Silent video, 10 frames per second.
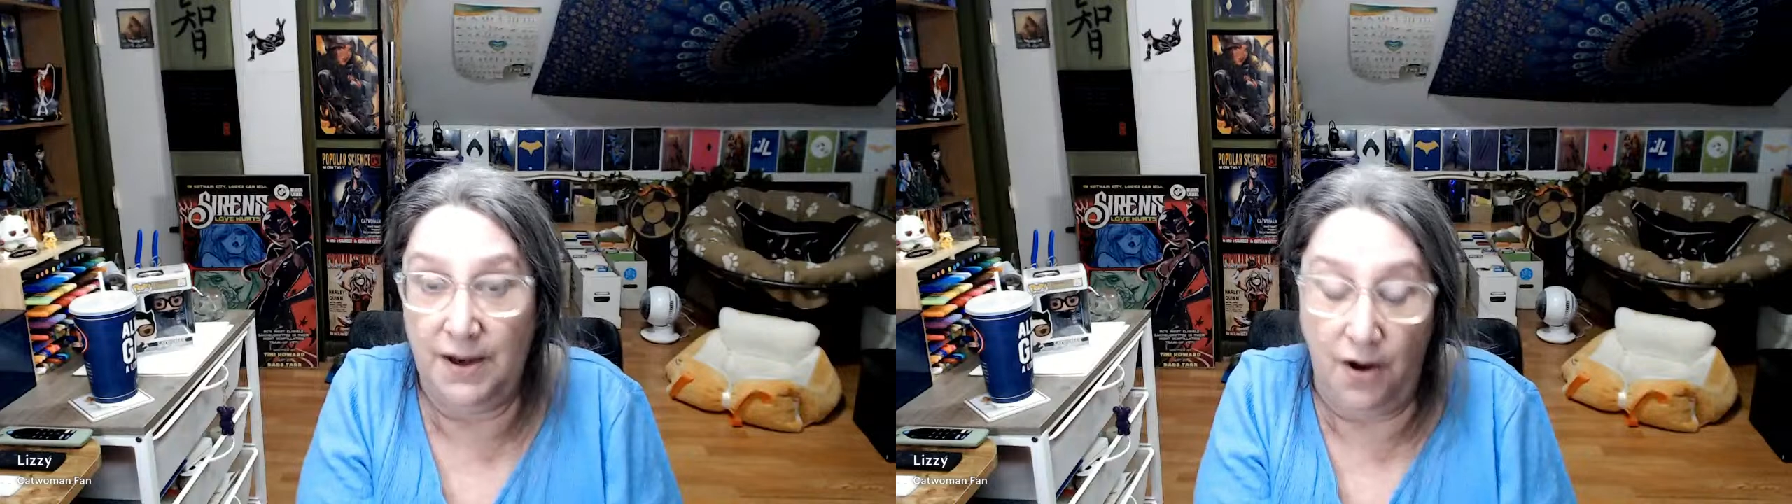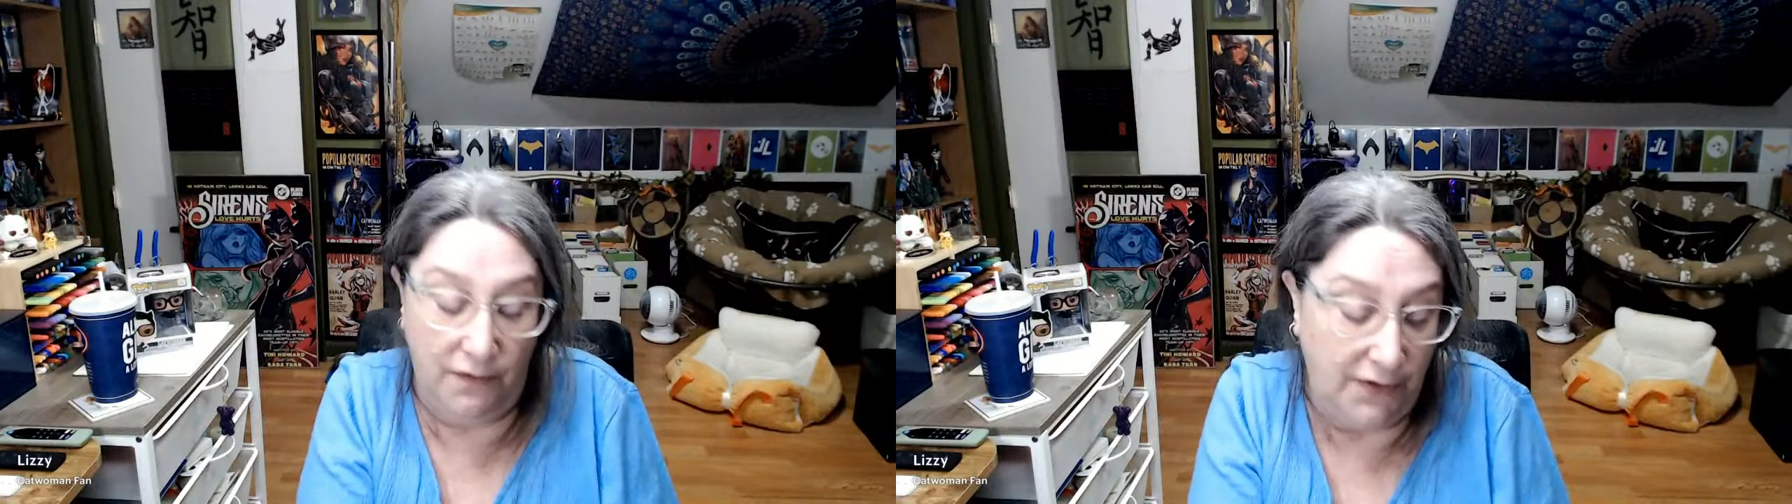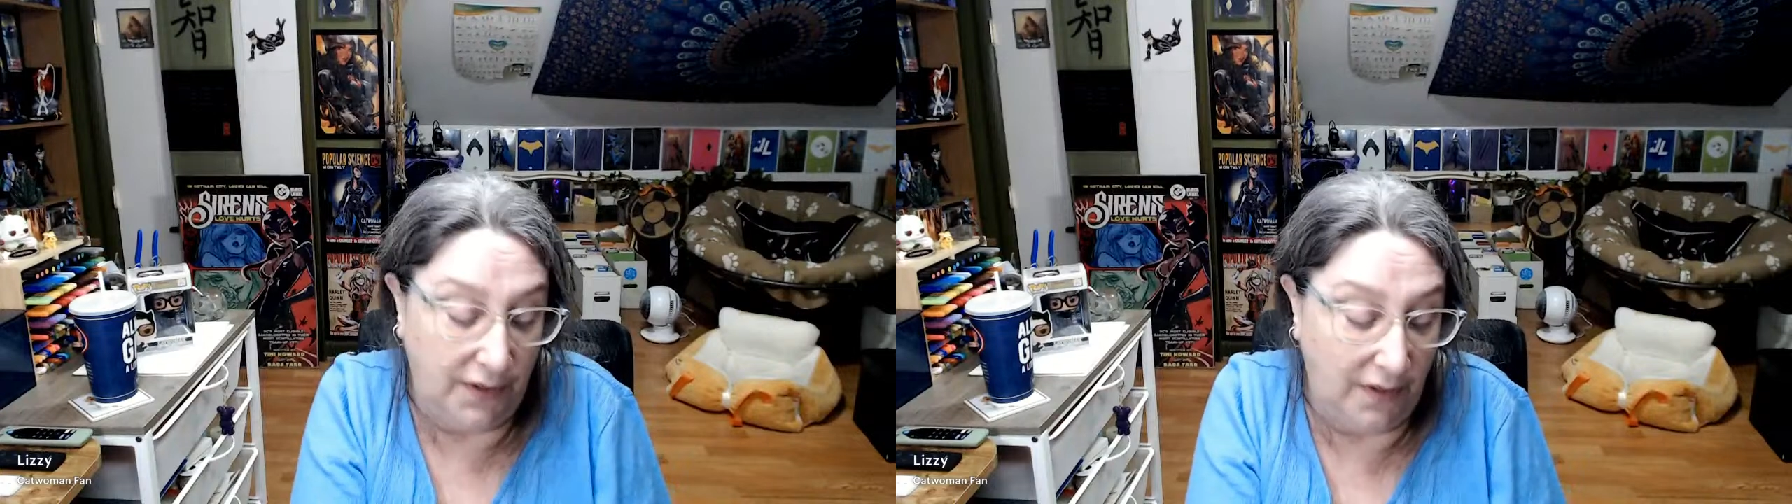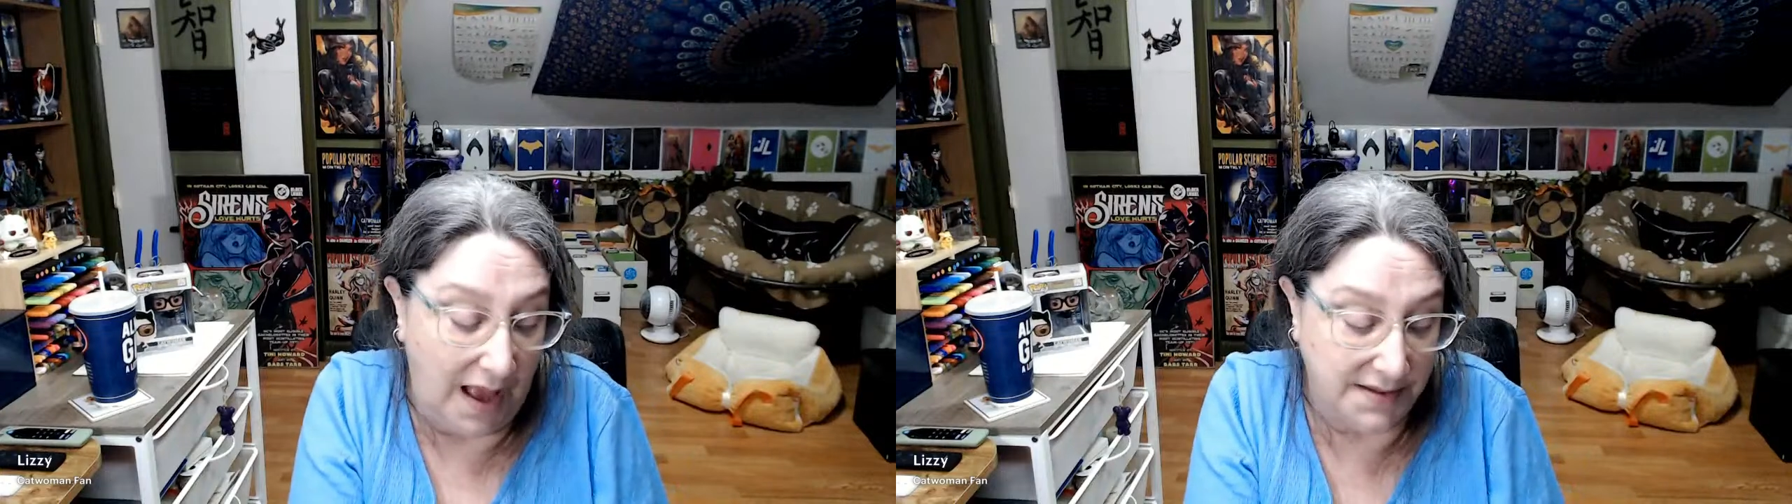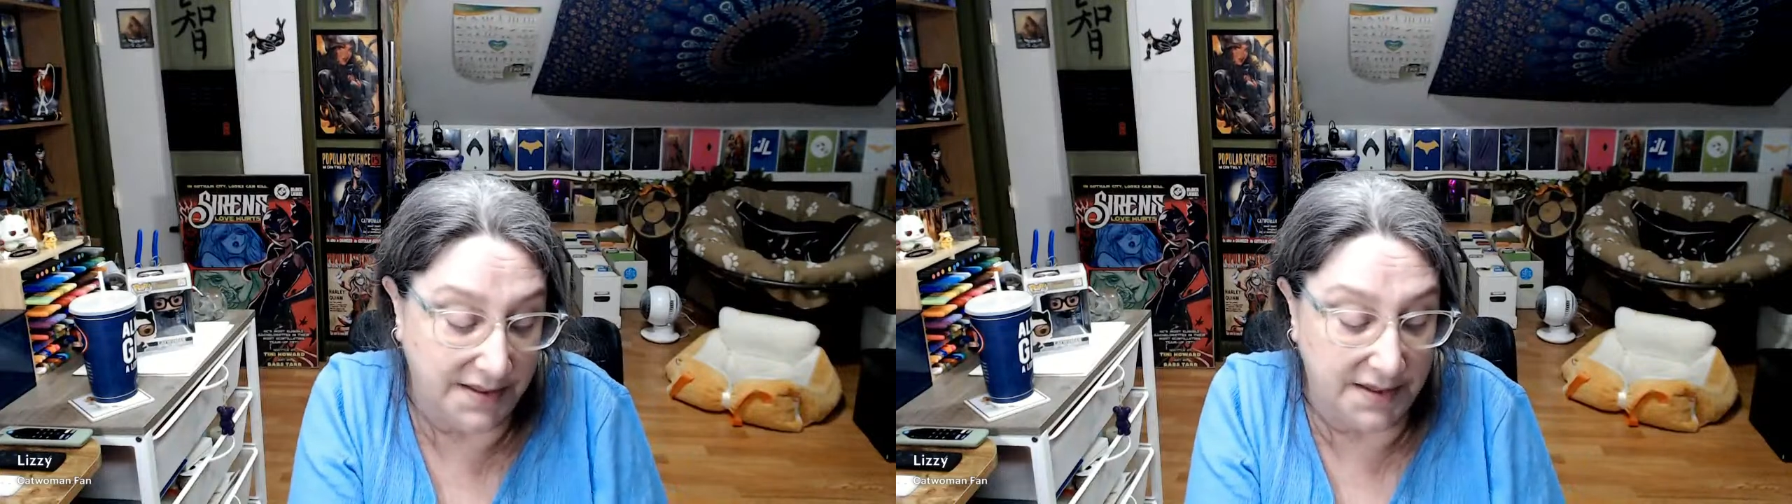at all for the
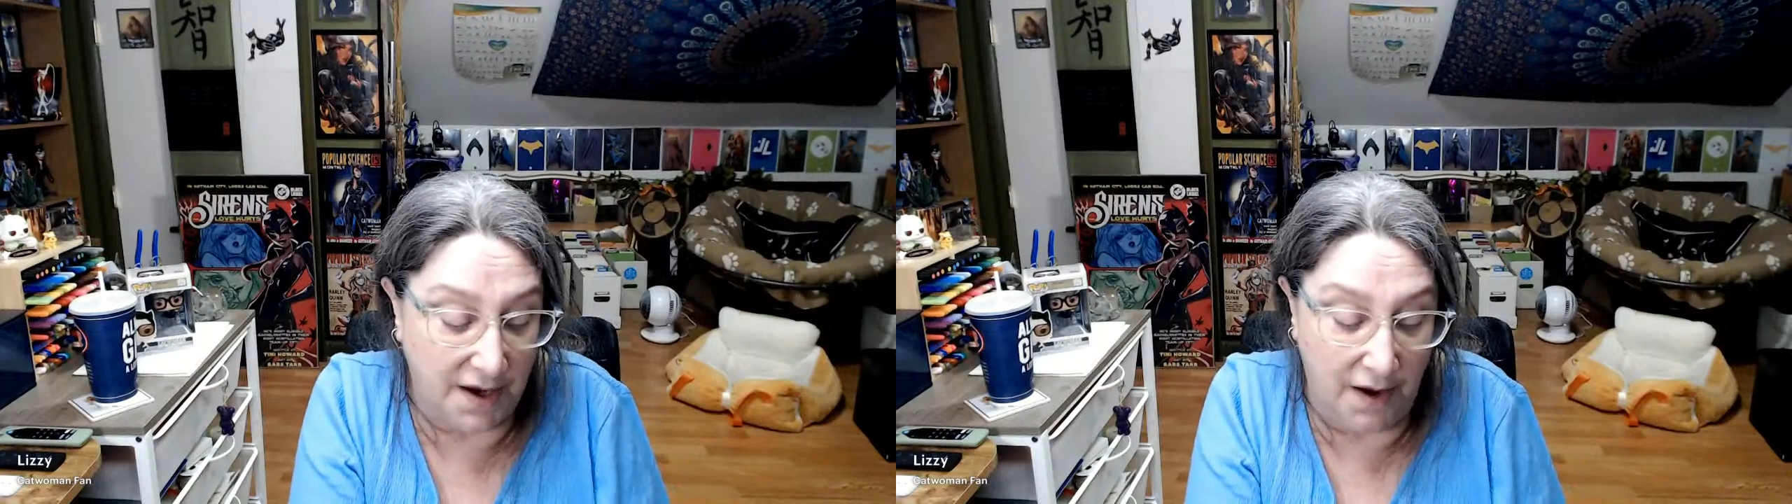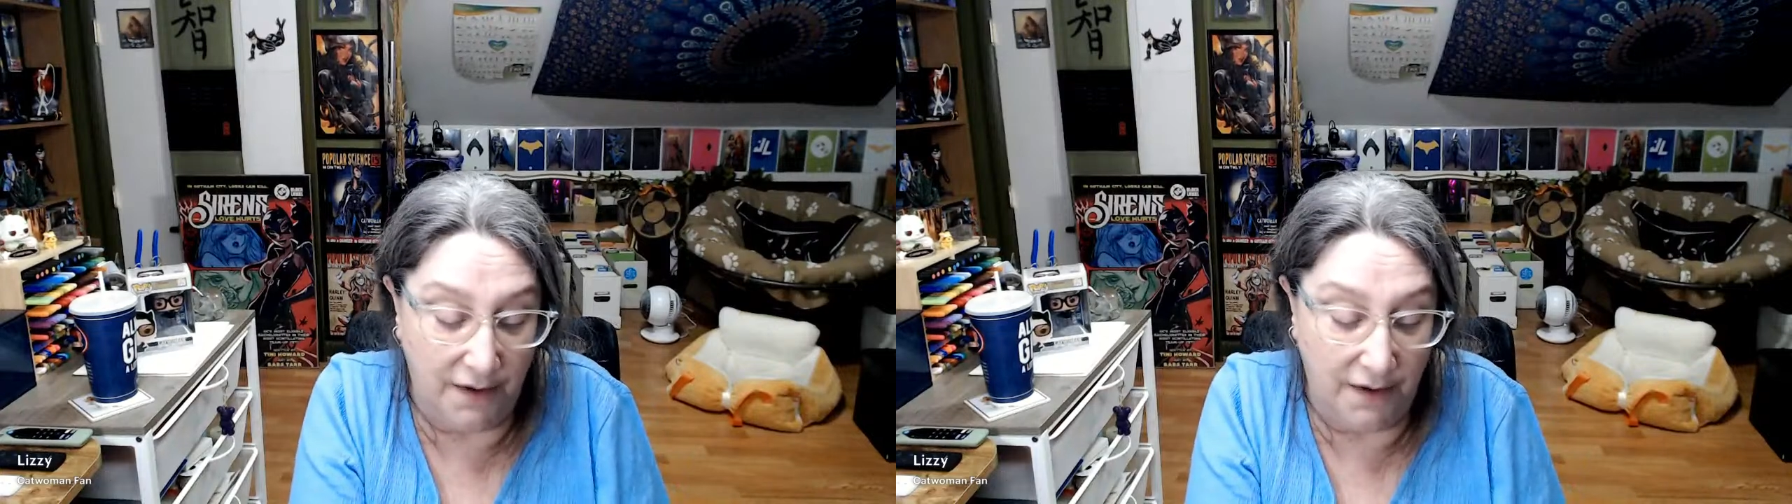last